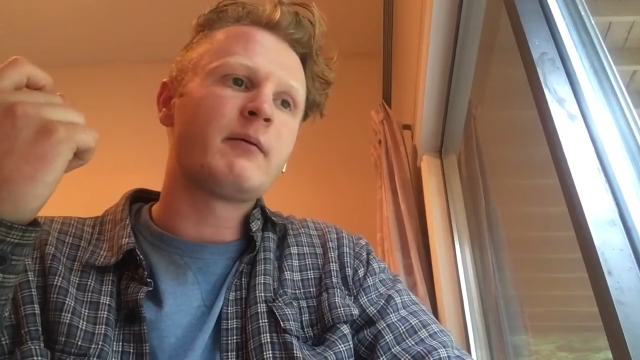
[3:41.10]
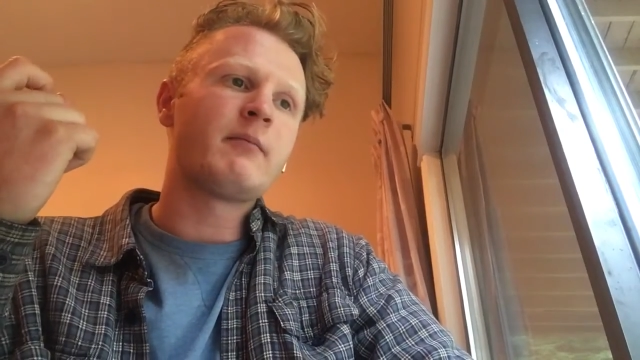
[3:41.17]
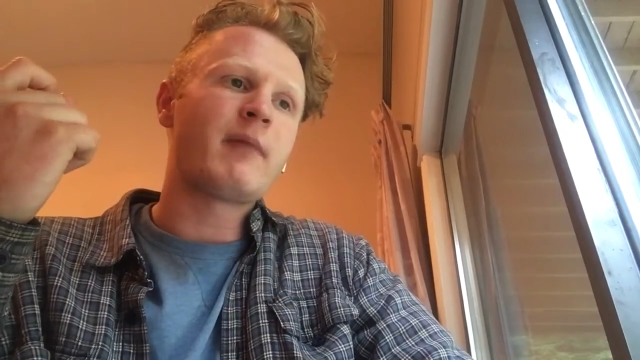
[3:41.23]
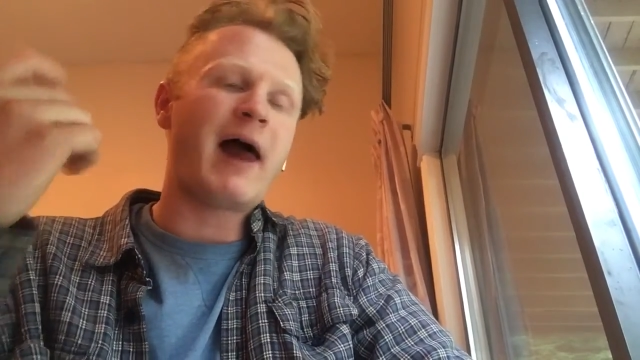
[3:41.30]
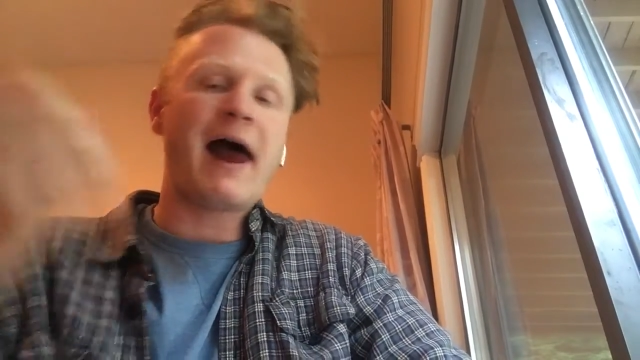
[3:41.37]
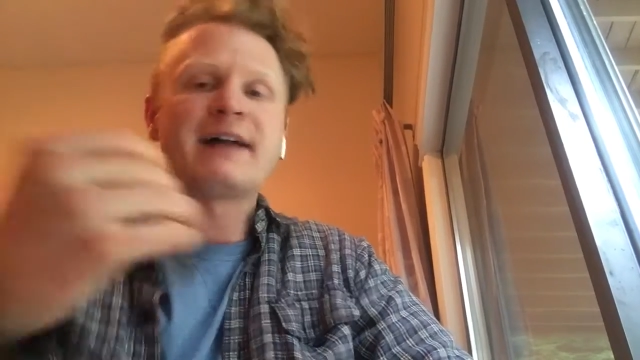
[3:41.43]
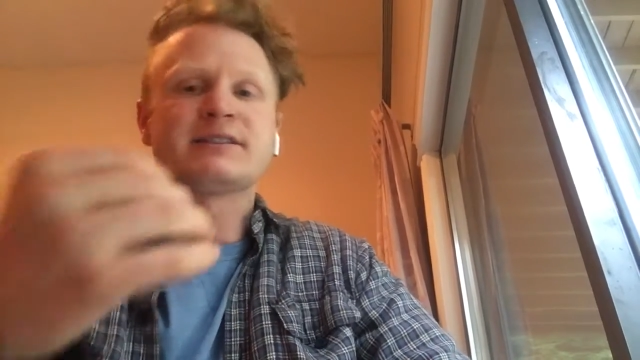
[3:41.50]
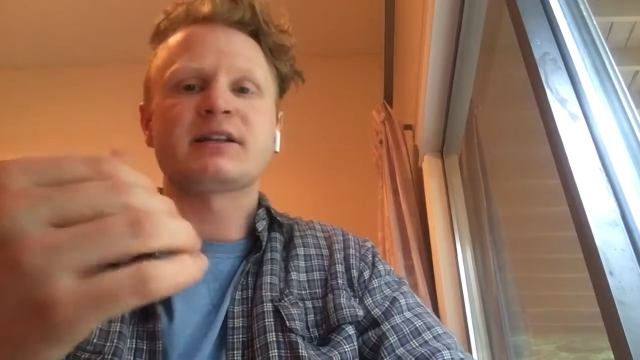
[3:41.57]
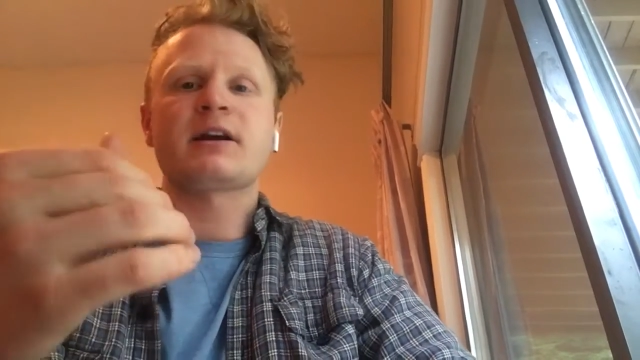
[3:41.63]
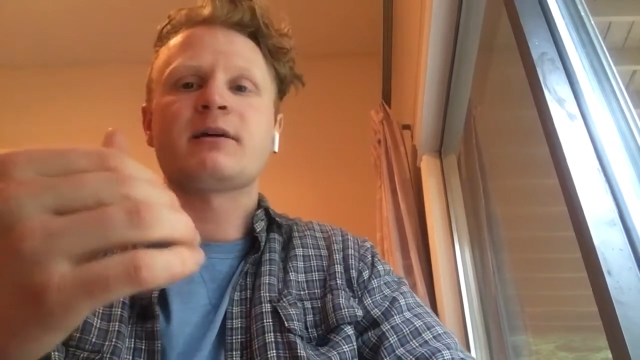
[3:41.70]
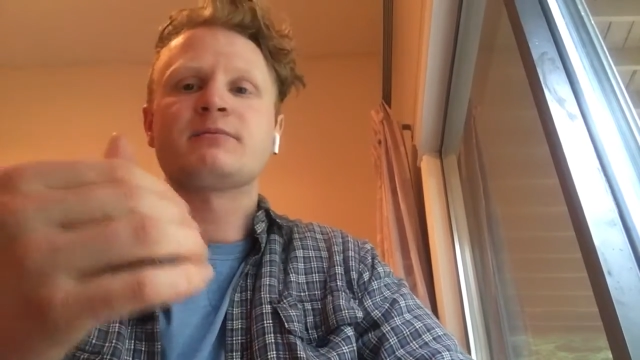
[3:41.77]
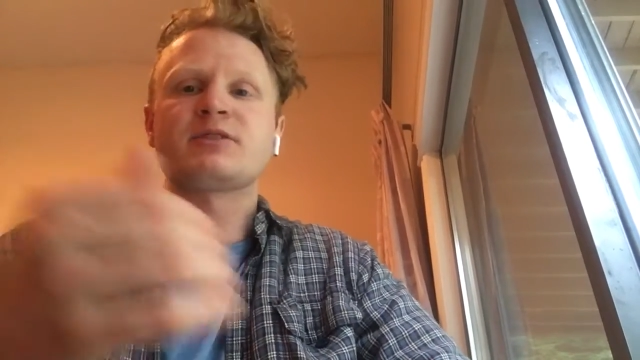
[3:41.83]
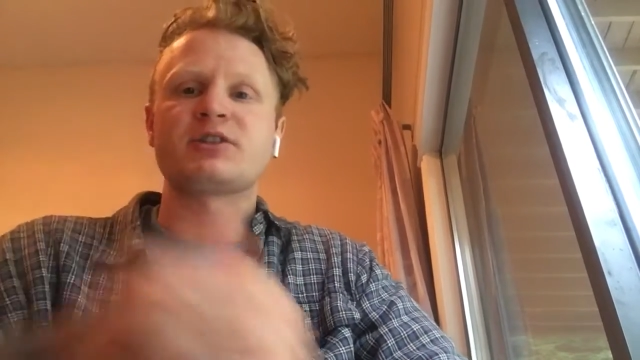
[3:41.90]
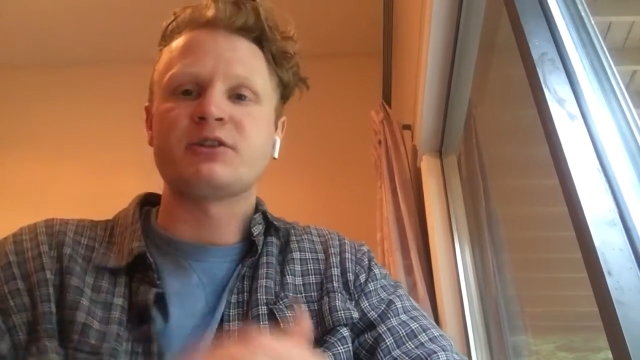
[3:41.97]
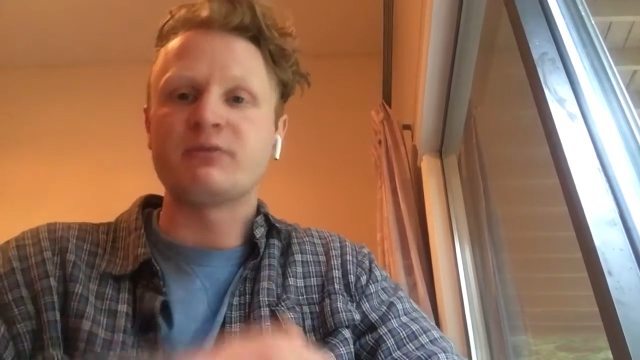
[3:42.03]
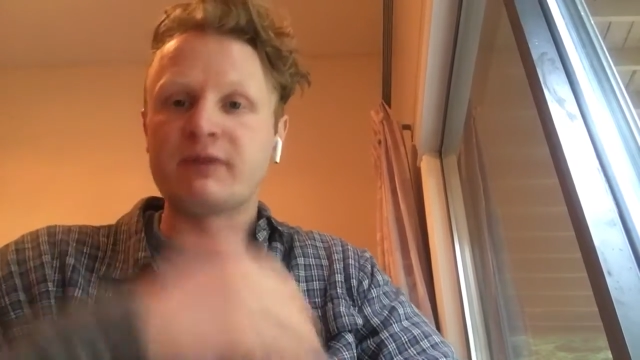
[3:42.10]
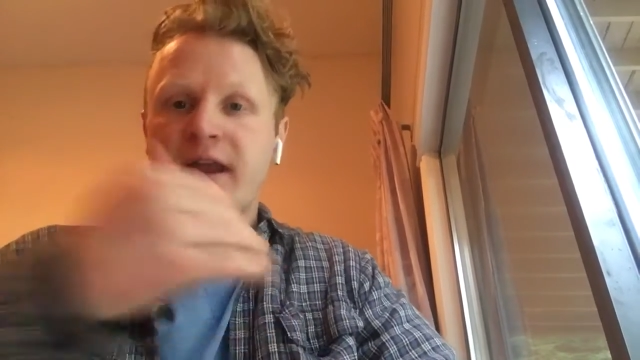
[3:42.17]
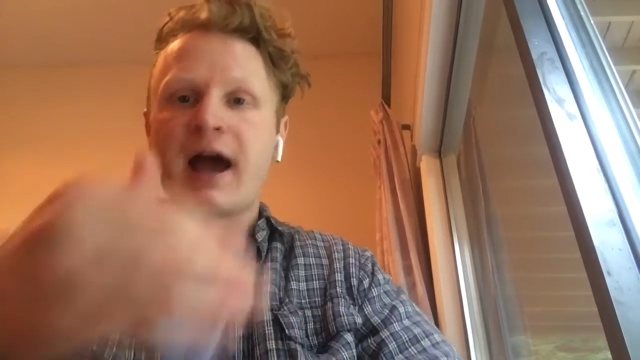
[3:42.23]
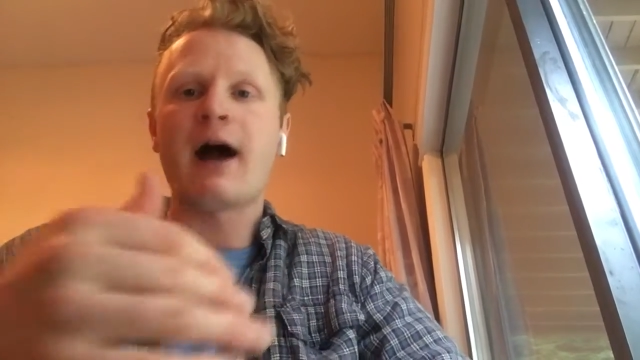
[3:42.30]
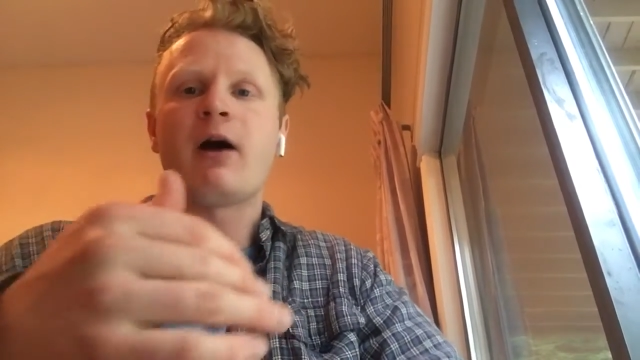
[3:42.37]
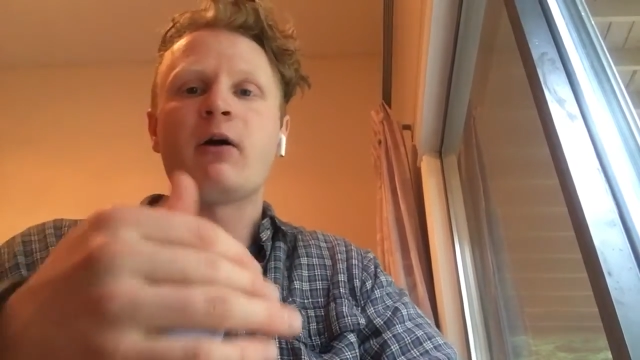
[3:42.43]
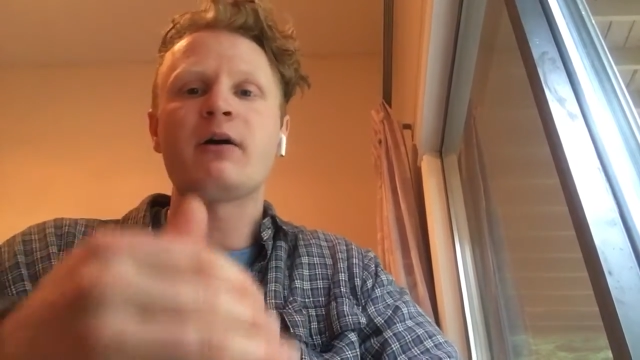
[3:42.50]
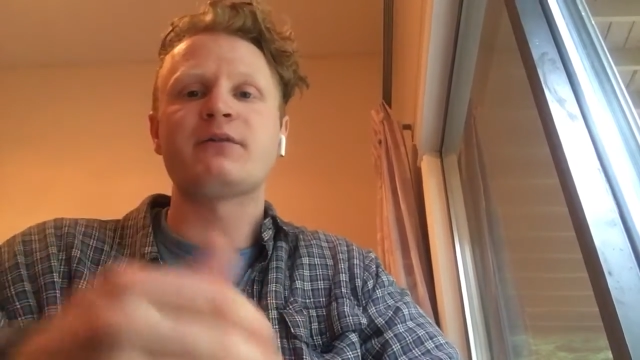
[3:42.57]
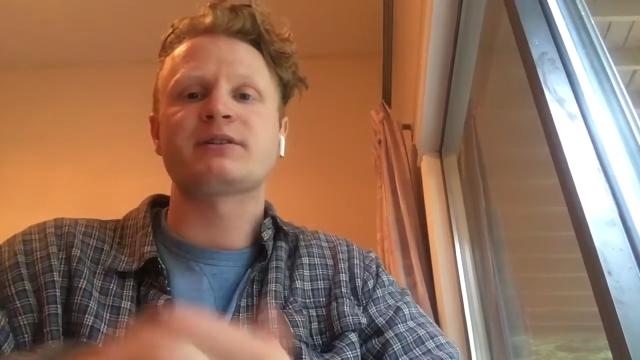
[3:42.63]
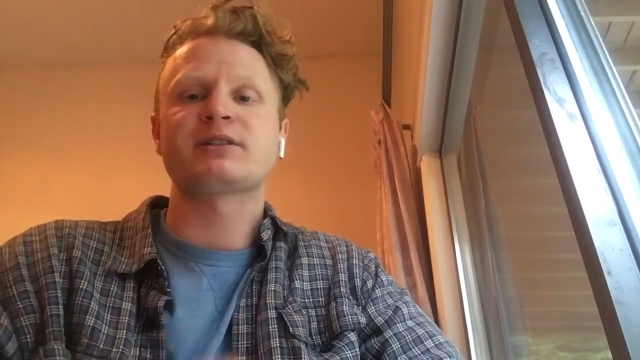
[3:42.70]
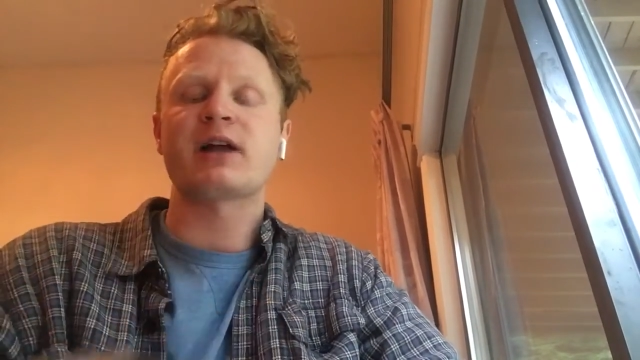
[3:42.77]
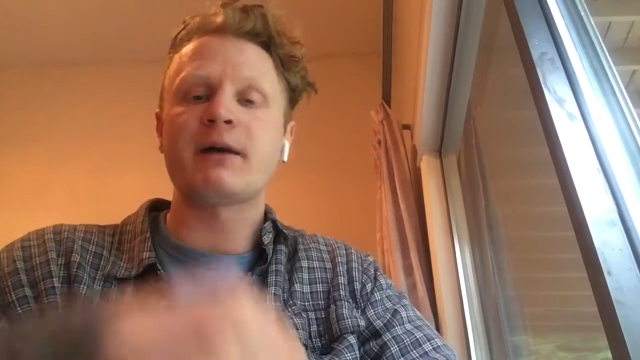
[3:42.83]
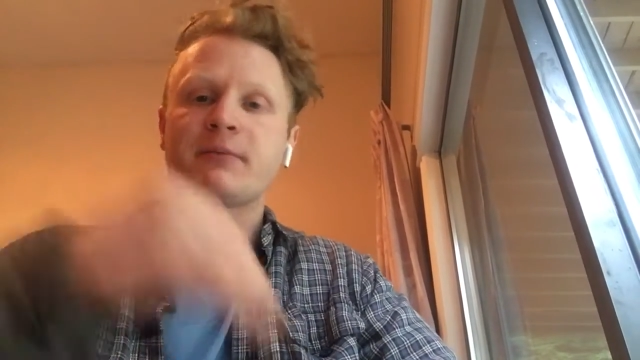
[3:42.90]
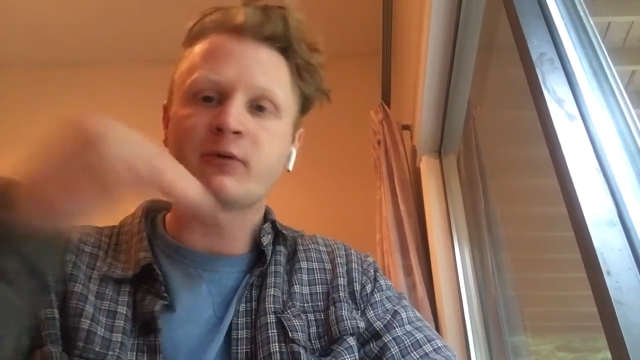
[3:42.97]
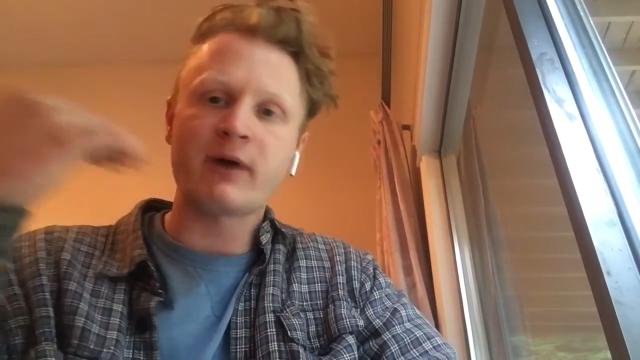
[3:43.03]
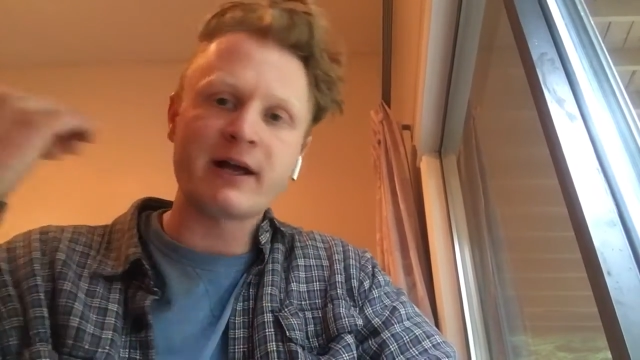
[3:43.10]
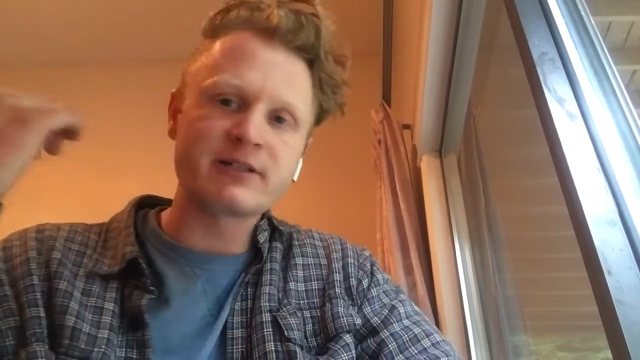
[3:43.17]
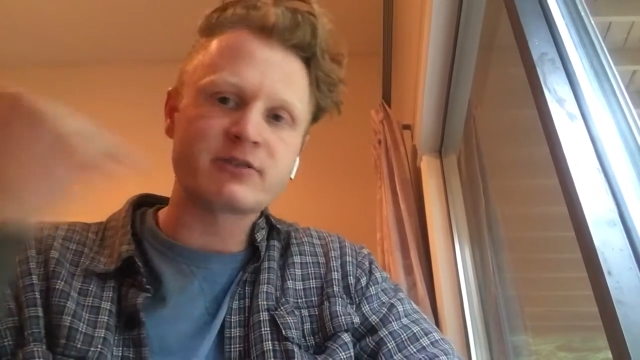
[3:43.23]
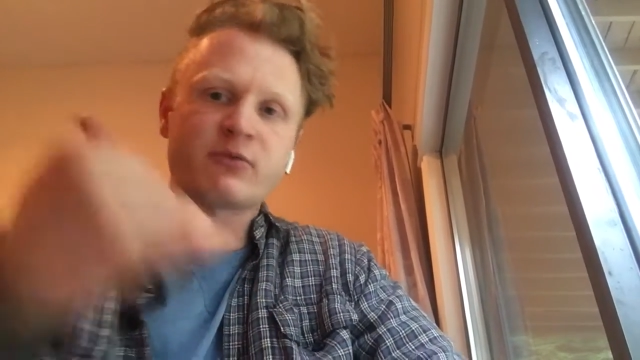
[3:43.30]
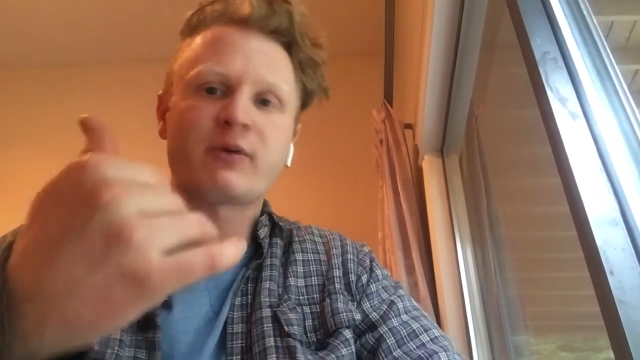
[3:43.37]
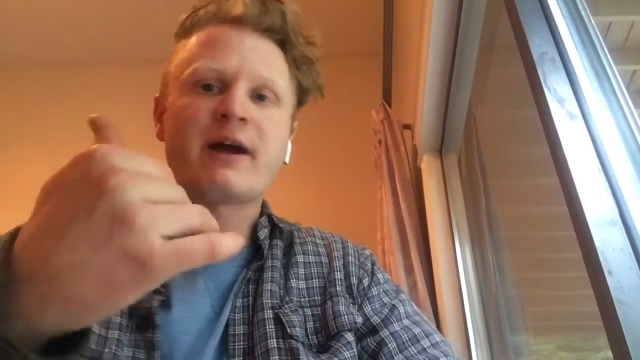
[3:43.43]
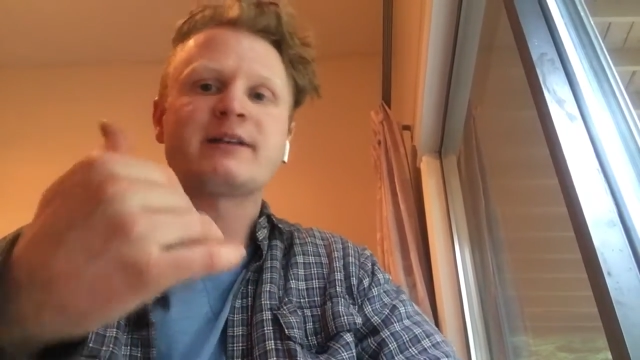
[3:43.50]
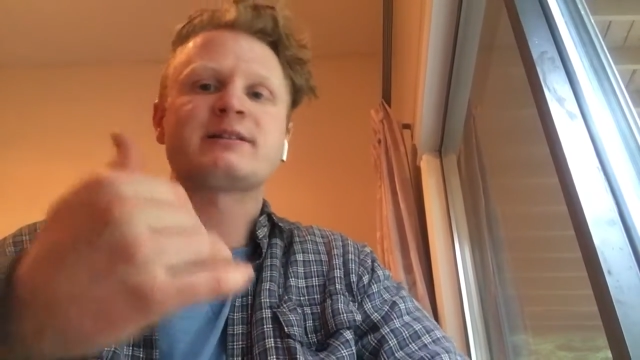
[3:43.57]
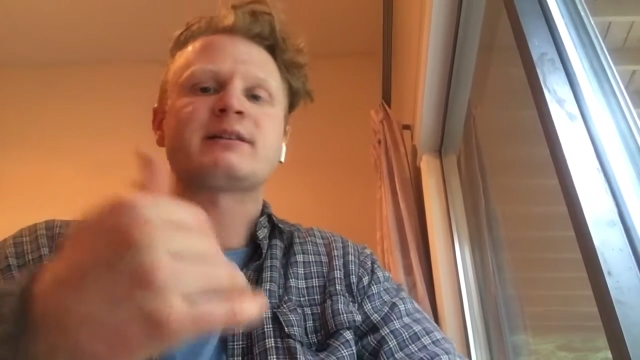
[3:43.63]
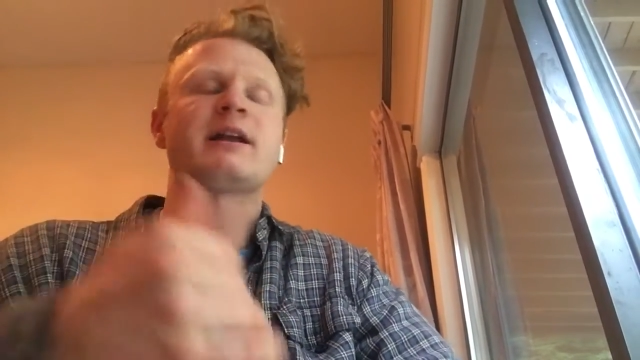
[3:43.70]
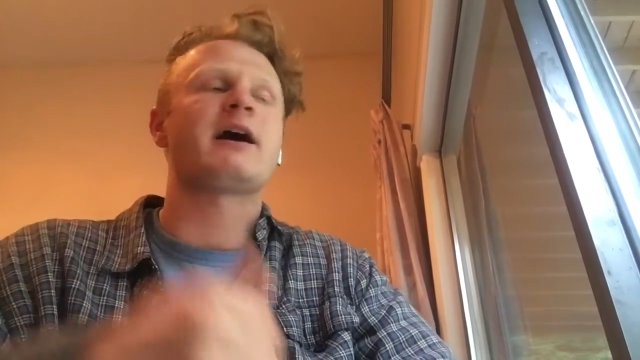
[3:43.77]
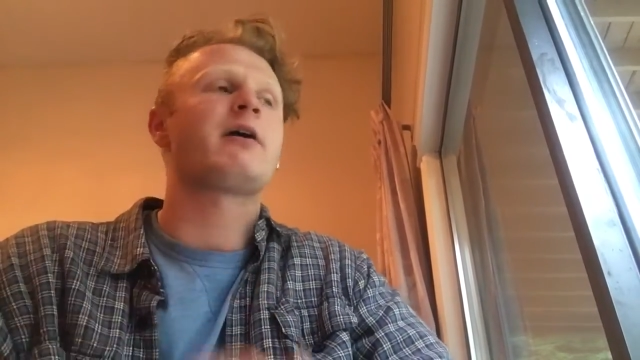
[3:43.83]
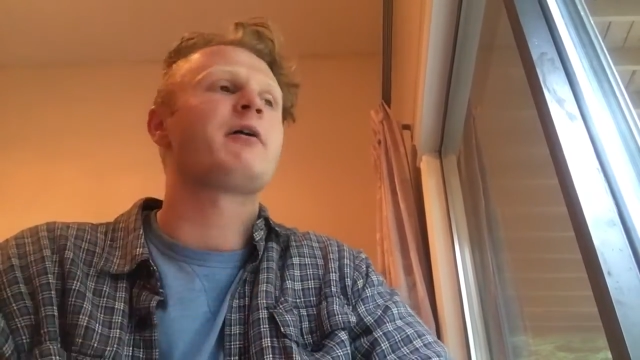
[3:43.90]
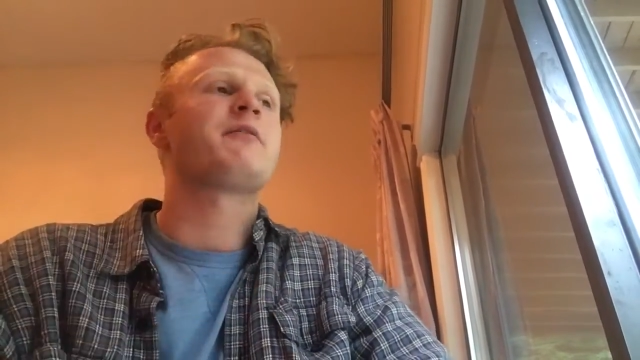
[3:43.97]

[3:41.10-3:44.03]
as it comes to you now. If it's time to rest, rest now.